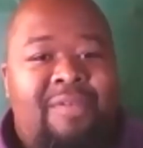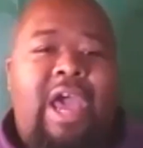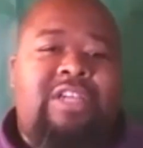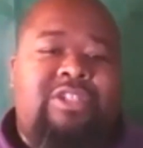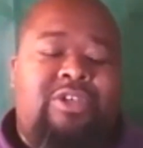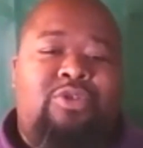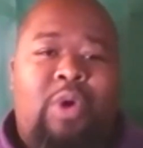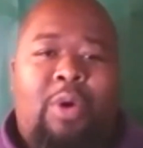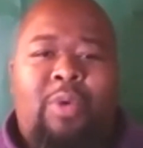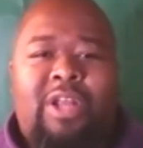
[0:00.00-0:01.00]
to ask you
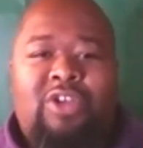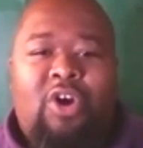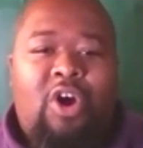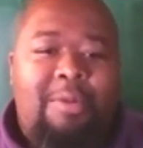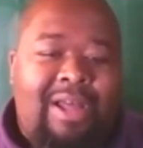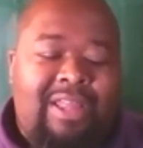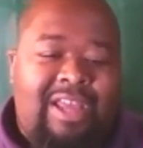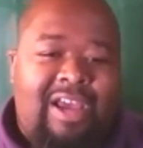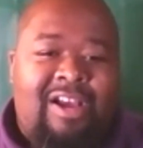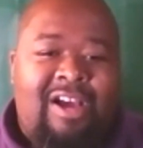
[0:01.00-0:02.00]
too, I want to talk about
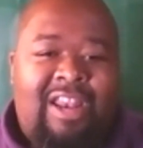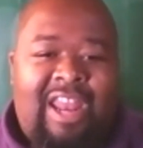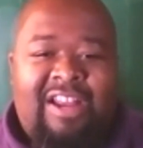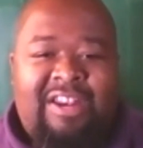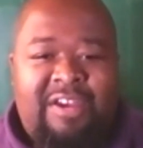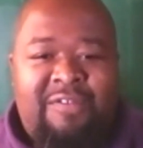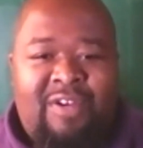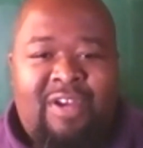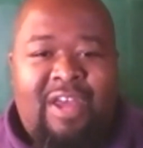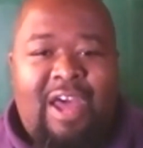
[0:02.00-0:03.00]
that collective
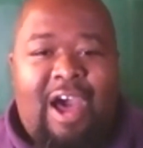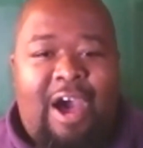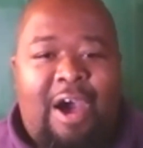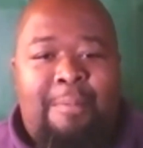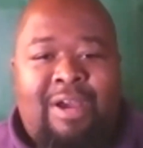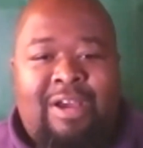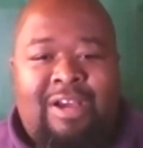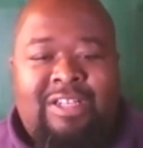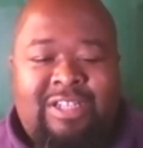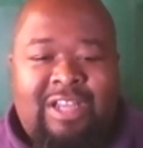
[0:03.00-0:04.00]

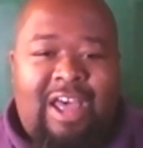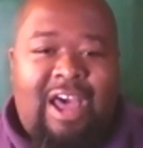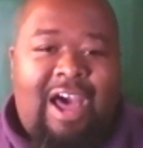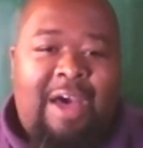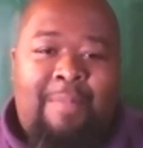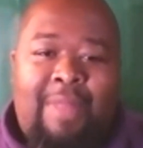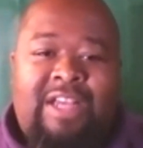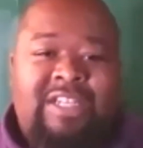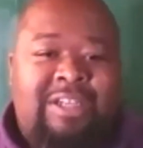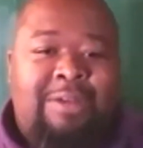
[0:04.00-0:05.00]
because
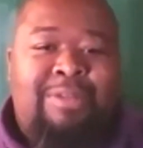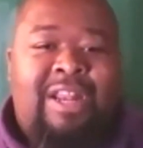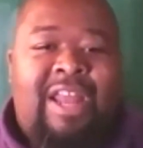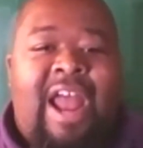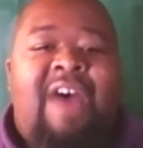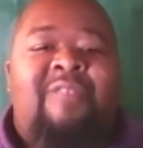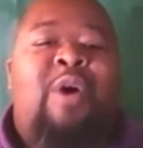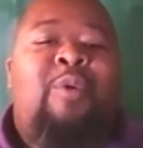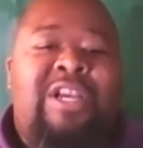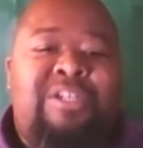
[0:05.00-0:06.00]
it's something that I've
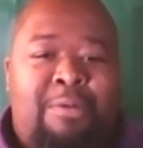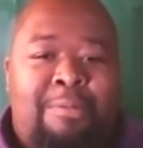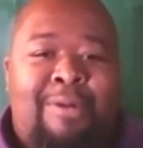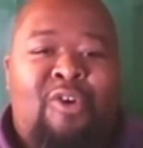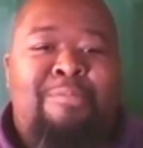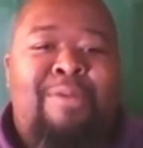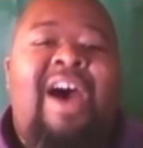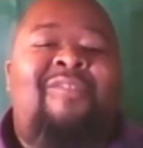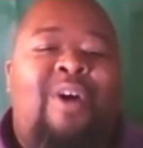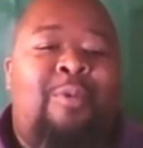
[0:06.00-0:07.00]
always promoted, but
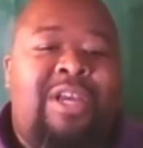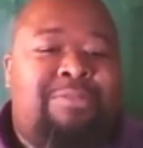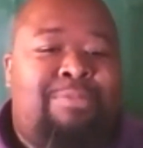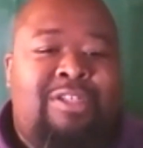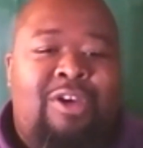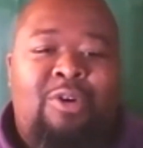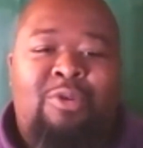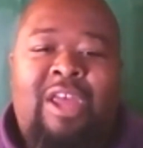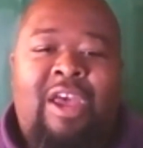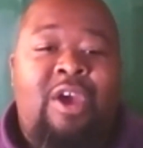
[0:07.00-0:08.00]
I've always been
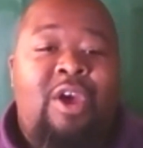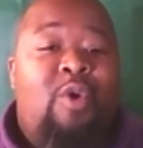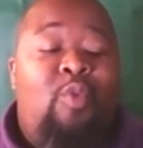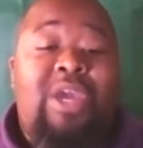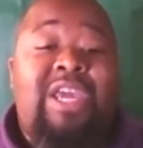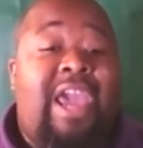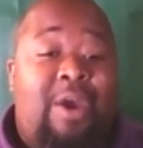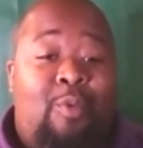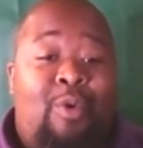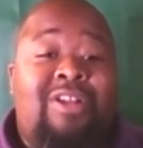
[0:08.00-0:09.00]
told that we
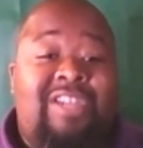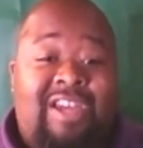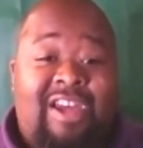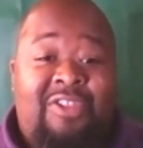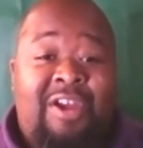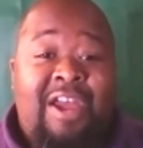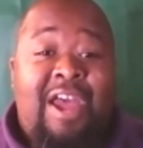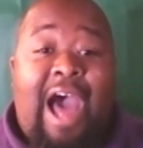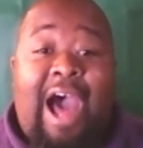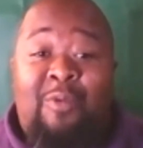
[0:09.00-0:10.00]
can't work together.
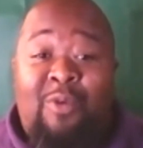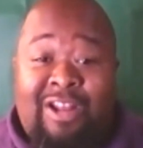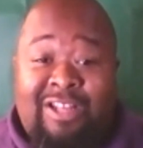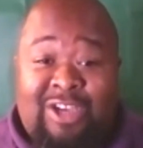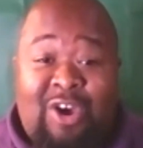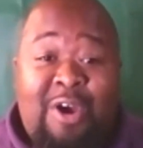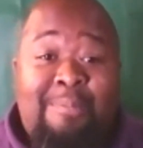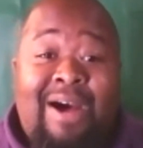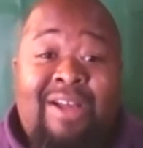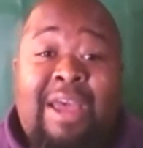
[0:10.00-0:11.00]
I want to talk
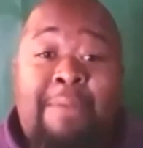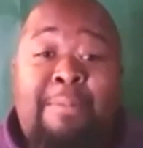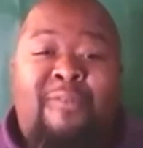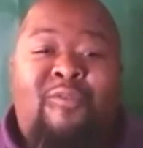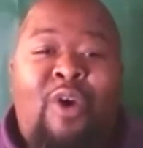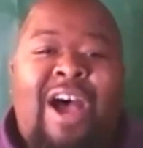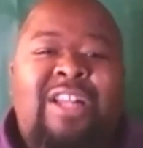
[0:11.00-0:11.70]
about that, but before